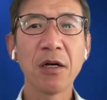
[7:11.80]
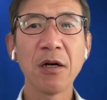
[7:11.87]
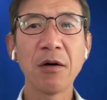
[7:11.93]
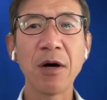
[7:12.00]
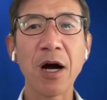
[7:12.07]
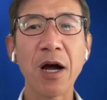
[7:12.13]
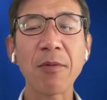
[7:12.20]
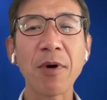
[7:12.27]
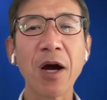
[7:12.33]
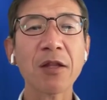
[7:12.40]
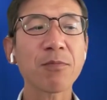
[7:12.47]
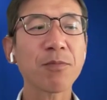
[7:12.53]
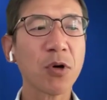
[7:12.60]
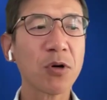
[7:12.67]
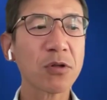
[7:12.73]
I
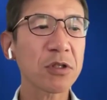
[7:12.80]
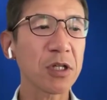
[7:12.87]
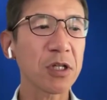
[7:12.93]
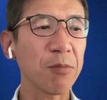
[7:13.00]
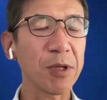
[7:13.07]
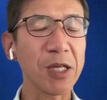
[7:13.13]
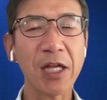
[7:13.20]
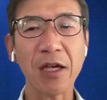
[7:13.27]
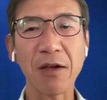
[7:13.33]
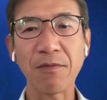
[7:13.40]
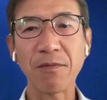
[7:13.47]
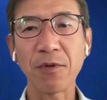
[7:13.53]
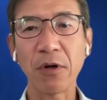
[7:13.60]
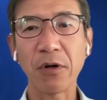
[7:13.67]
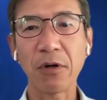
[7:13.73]
personally
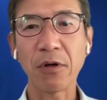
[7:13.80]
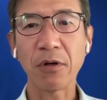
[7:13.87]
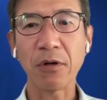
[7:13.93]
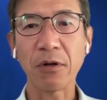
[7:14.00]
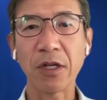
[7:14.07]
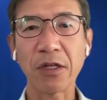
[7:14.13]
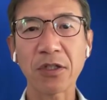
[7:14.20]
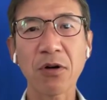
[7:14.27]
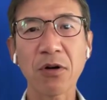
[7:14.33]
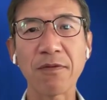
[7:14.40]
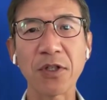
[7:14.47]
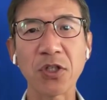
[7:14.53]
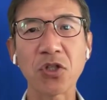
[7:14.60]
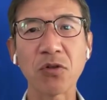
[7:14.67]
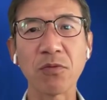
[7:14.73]
believe the
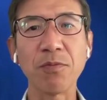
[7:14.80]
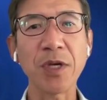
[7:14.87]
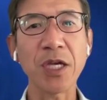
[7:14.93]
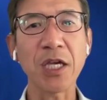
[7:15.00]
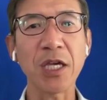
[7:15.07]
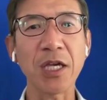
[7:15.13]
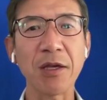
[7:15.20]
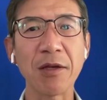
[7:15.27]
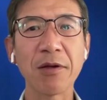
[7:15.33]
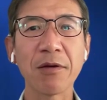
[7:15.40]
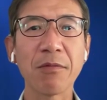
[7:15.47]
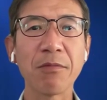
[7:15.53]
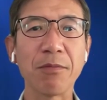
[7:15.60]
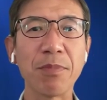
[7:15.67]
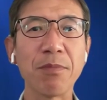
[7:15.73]
service should be
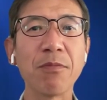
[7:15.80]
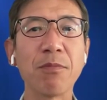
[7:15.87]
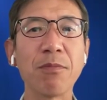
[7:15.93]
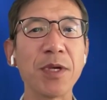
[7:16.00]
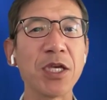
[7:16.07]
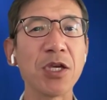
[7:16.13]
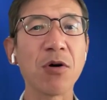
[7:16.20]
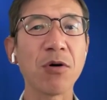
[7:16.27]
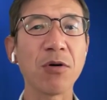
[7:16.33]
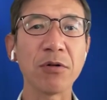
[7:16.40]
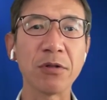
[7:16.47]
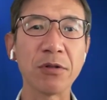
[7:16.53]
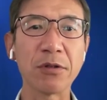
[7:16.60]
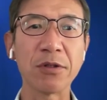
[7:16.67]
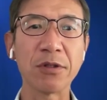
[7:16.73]

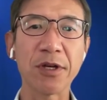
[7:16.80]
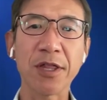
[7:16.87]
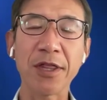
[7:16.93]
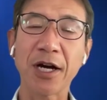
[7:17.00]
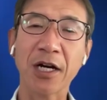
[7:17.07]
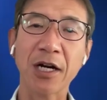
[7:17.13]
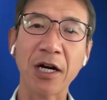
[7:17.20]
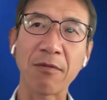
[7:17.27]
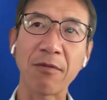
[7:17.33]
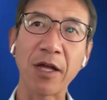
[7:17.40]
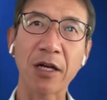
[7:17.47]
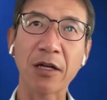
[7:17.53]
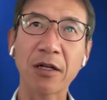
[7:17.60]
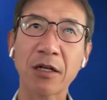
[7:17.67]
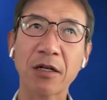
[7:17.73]
beyond that kind of
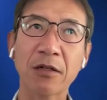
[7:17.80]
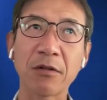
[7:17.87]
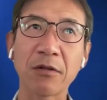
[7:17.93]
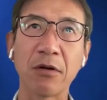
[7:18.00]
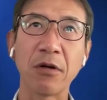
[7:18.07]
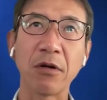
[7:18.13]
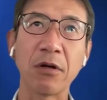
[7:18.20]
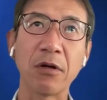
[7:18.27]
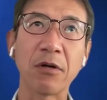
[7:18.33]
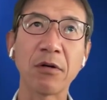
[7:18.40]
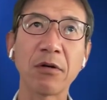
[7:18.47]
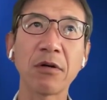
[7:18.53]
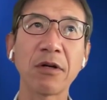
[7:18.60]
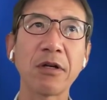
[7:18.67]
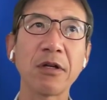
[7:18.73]
like no
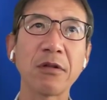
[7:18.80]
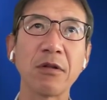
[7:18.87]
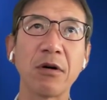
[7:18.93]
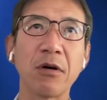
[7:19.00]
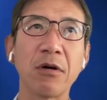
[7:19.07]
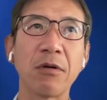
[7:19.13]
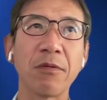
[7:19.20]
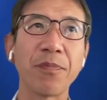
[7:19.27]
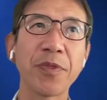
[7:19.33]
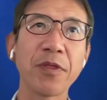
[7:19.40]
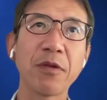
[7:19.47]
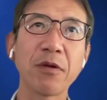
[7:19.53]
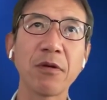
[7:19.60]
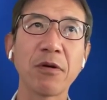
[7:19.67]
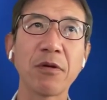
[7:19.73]

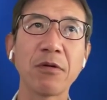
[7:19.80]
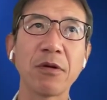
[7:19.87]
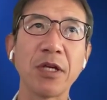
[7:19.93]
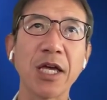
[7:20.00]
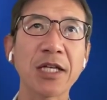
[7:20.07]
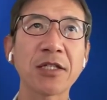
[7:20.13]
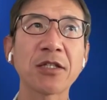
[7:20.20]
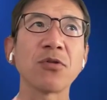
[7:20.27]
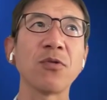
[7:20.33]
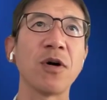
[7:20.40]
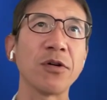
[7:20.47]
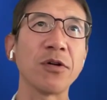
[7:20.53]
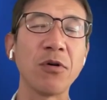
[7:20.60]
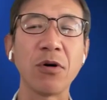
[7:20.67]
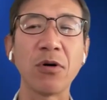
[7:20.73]
yes or
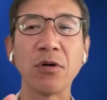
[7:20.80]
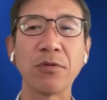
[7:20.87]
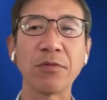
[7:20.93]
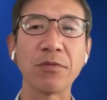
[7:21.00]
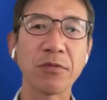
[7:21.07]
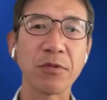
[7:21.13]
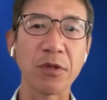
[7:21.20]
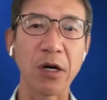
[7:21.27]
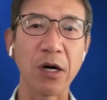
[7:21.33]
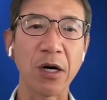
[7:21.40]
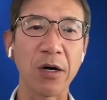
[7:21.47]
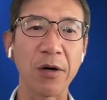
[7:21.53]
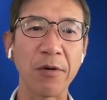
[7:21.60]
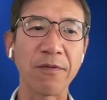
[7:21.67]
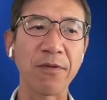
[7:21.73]
no
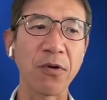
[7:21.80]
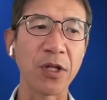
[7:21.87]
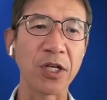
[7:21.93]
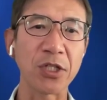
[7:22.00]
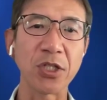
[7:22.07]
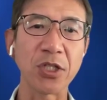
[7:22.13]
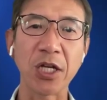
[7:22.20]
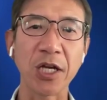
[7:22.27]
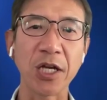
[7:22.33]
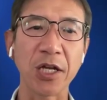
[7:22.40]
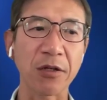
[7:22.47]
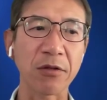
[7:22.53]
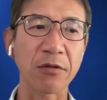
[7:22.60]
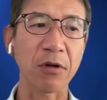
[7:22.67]
for the genetic